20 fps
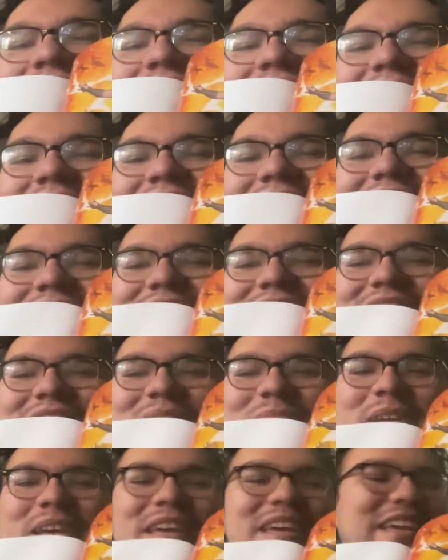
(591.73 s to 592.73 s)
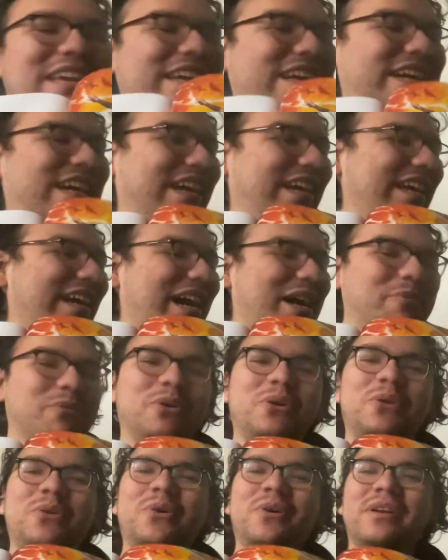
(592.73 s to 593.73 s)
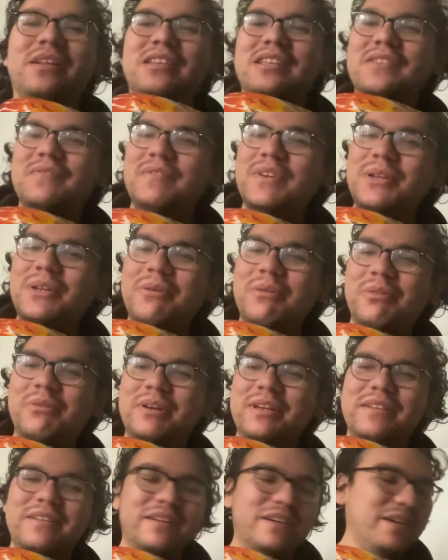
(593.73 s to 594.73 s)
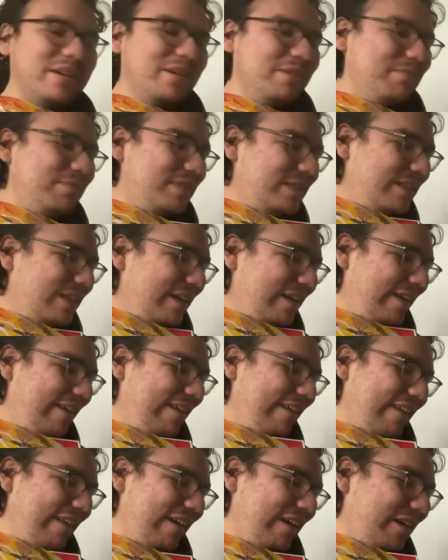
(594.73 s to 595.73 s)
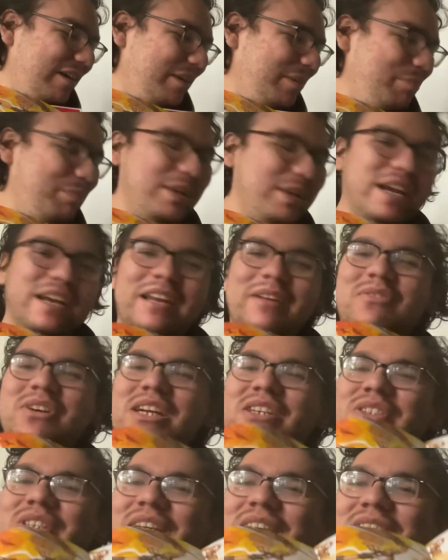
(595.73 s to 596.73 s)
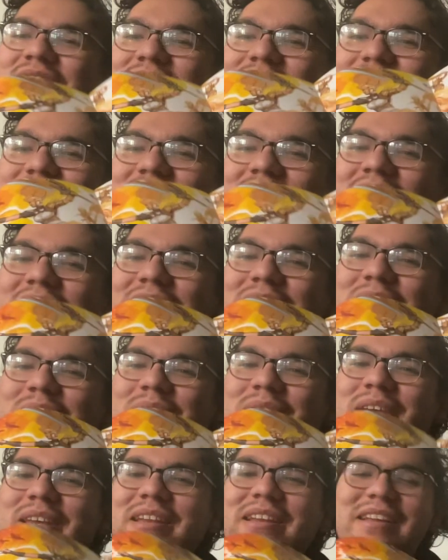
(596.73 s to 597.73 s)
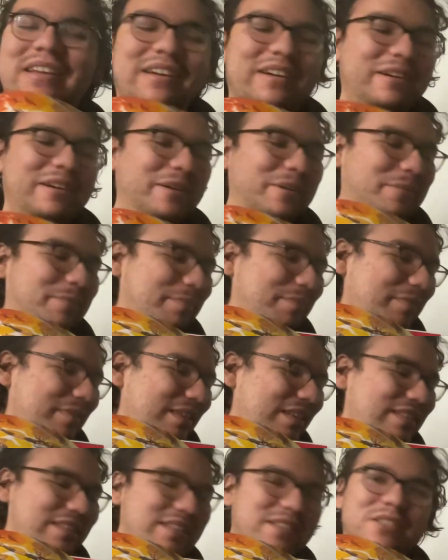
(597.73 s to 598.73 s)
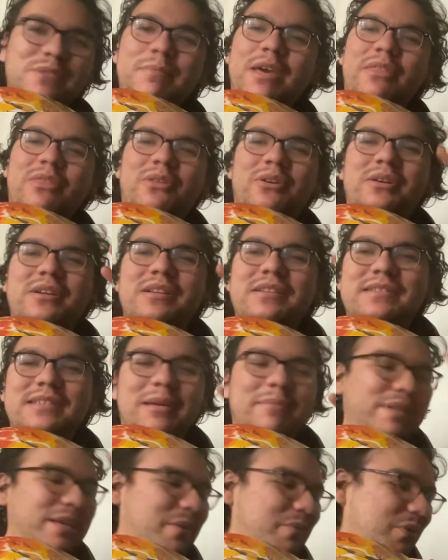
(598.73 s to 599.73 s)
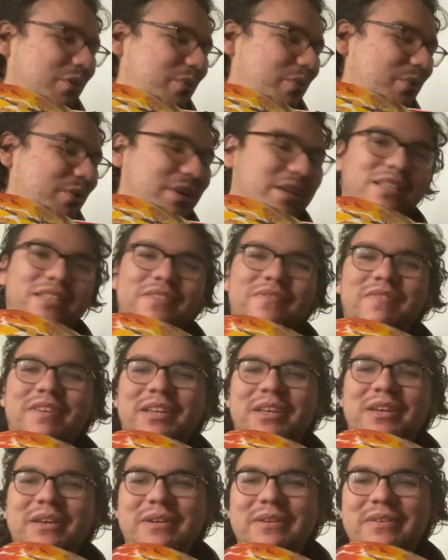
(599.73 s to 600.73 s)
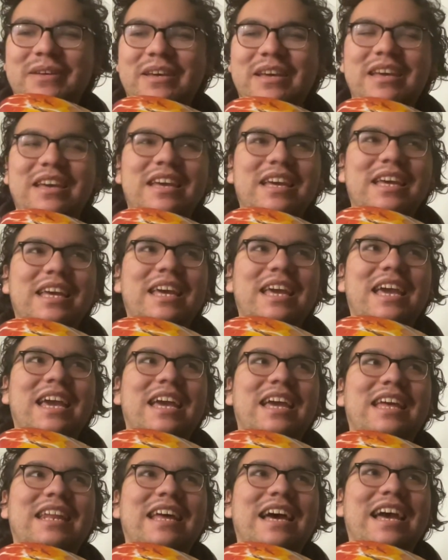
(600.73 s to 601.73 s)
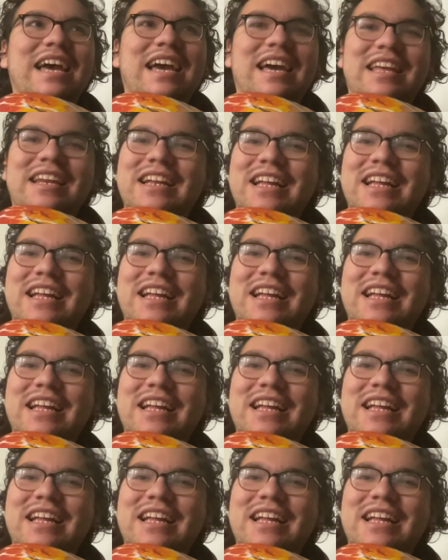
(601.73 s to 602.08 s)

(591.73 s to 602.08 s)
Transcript: that this is my... I recorded this video 3 times. but I never actually got to the end of it. This is my third attempt at recording this video, and I hadn't